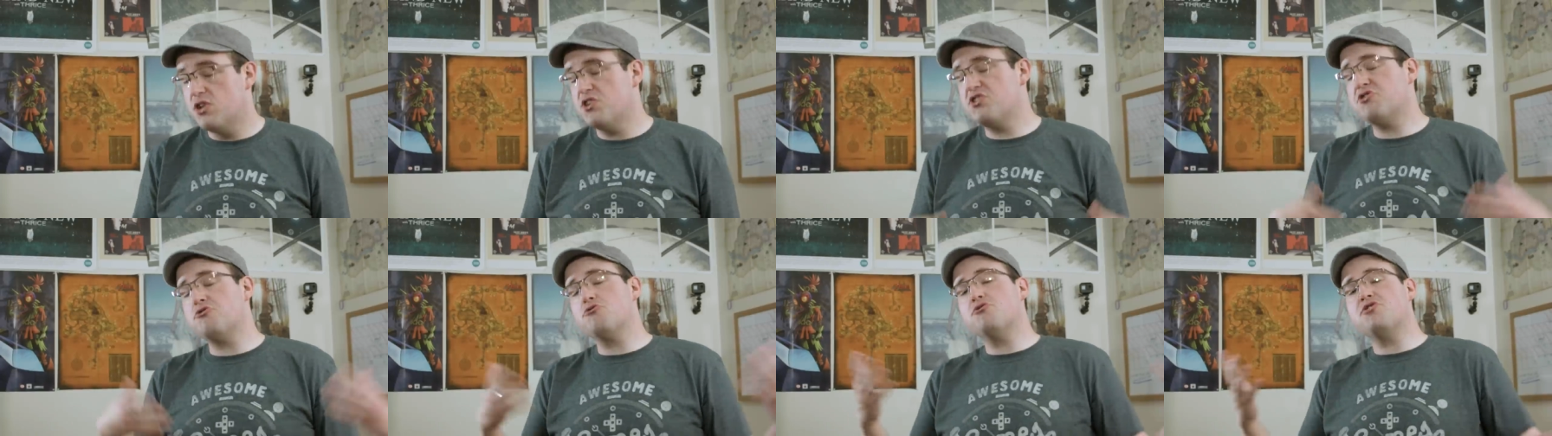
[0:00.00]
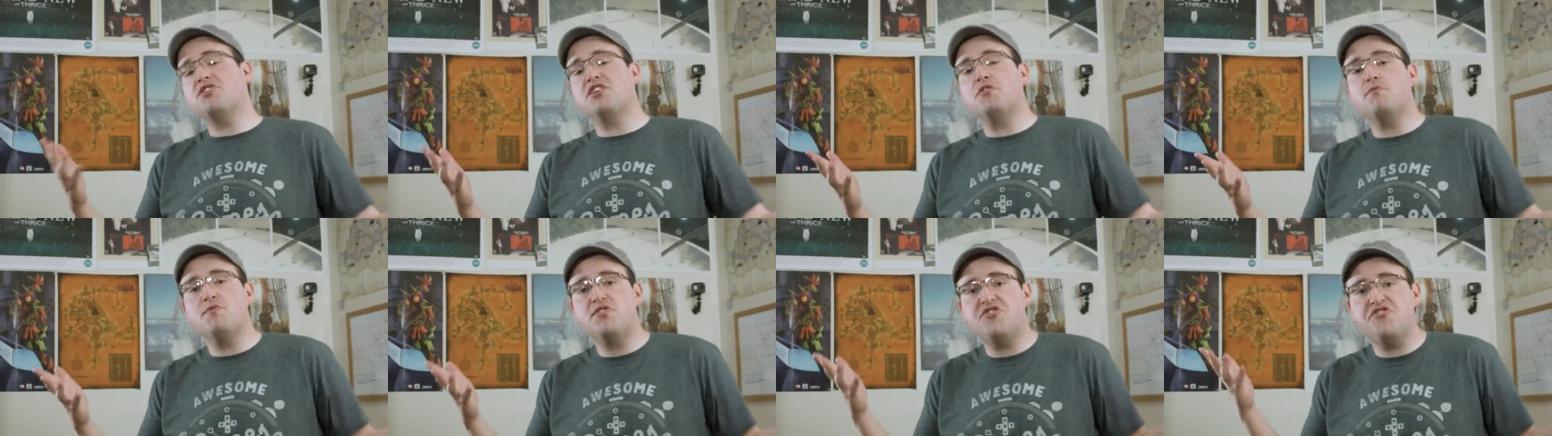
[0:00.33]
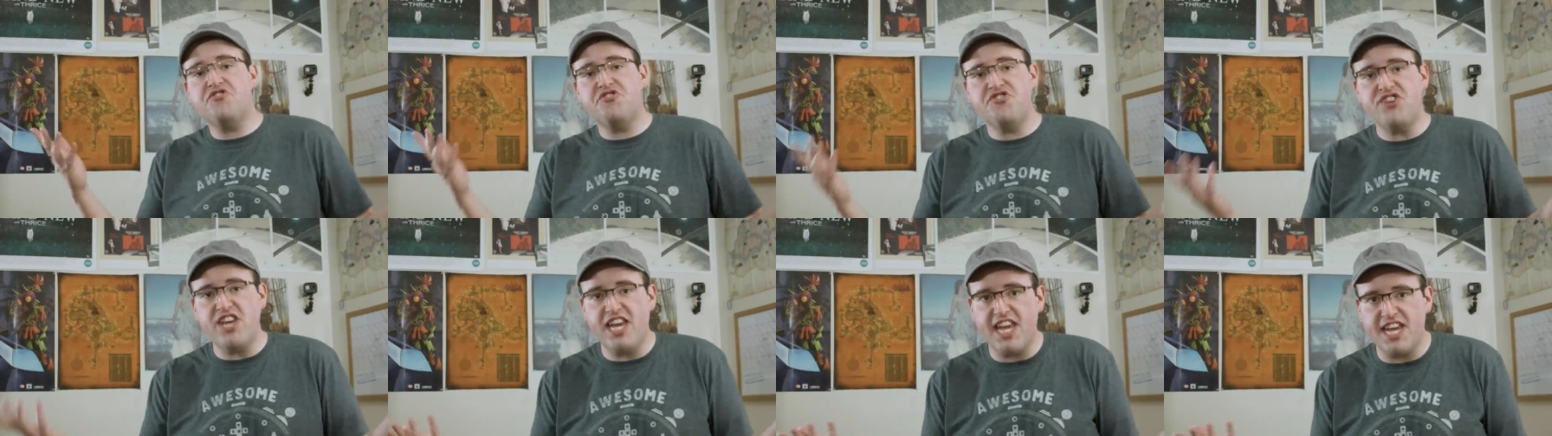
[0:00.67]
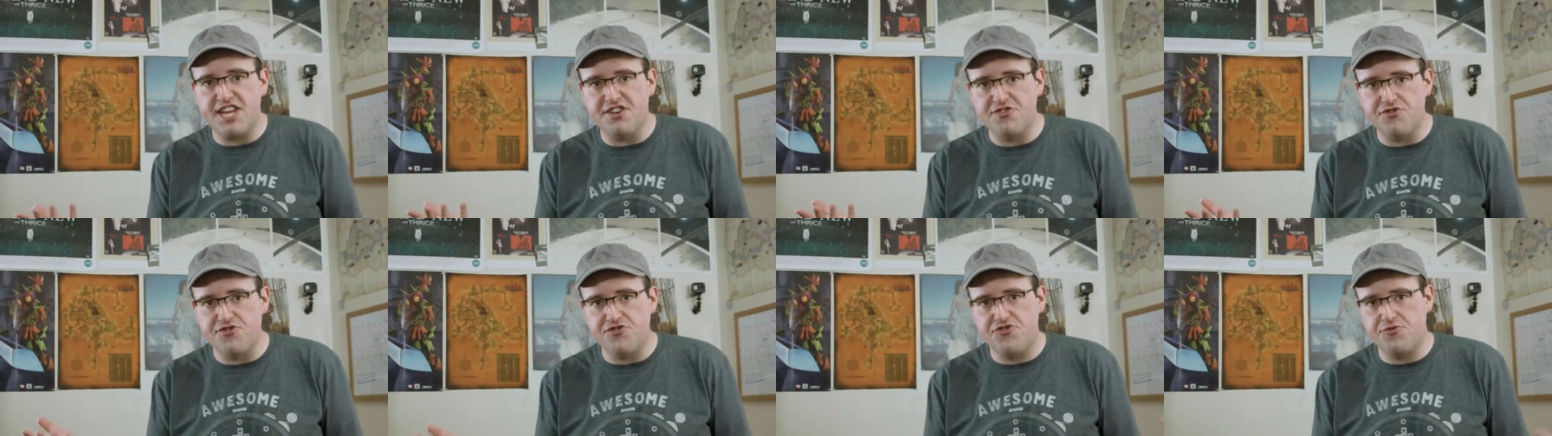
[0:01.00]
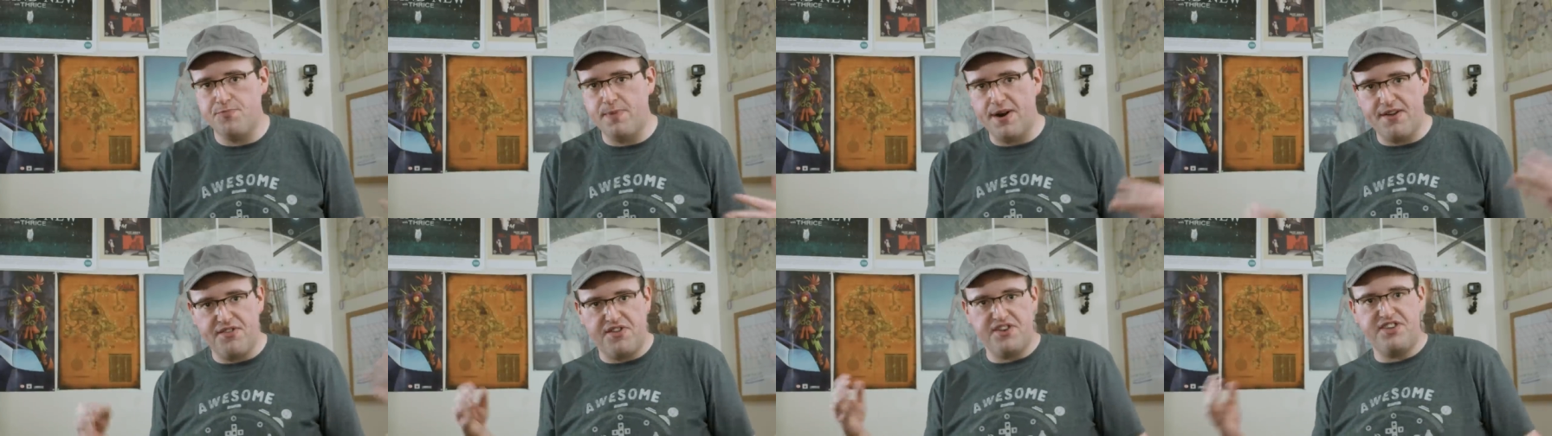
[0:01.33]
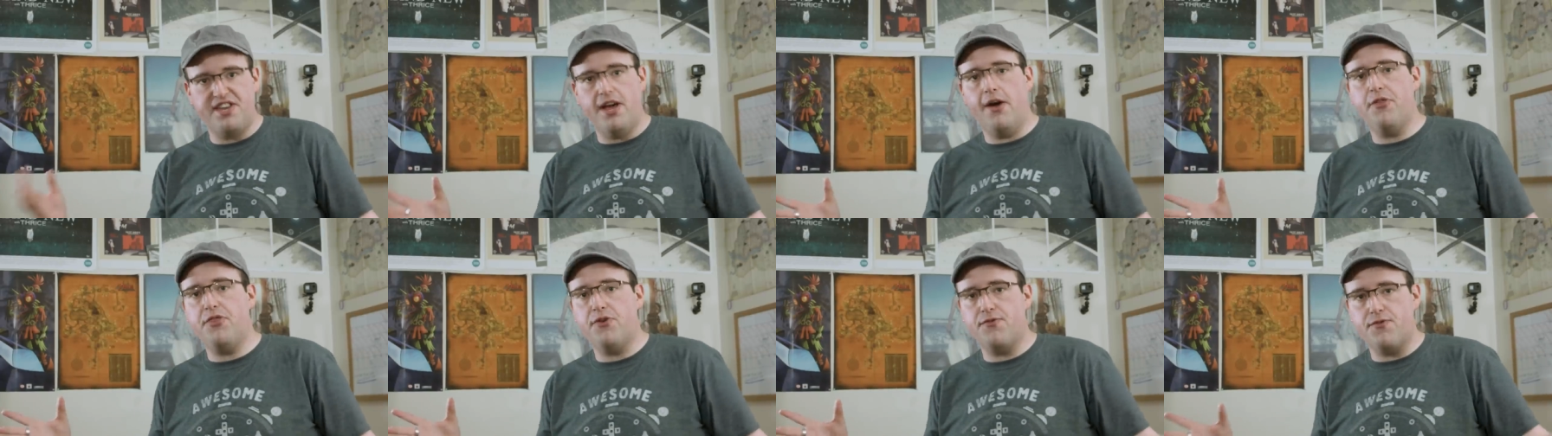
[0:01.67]
Cersei was changed by the
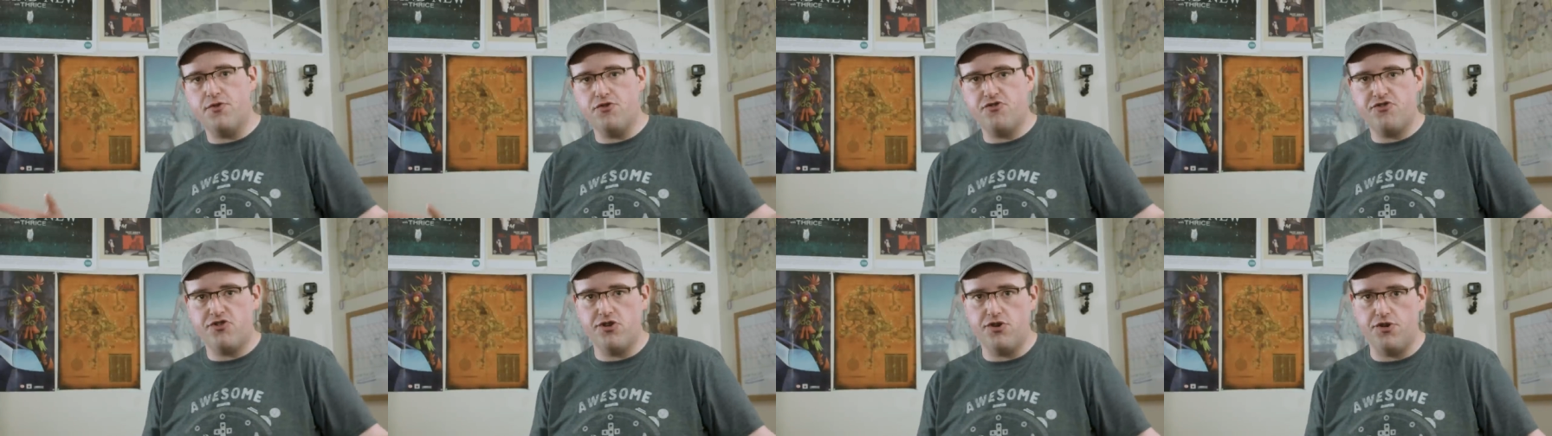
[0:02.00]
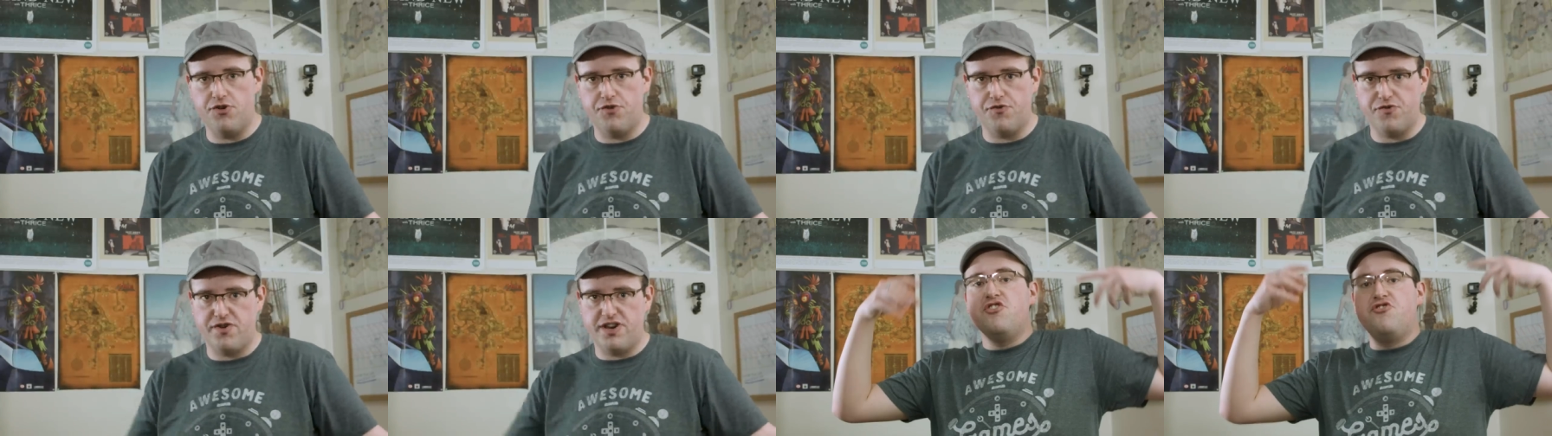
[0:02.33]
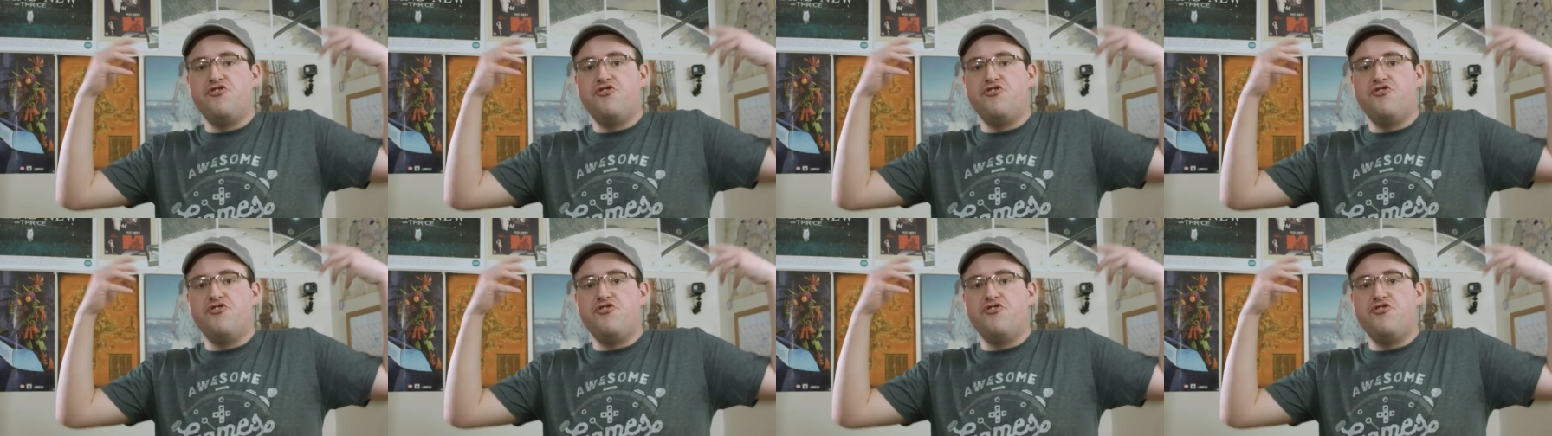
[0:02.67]
death of her children.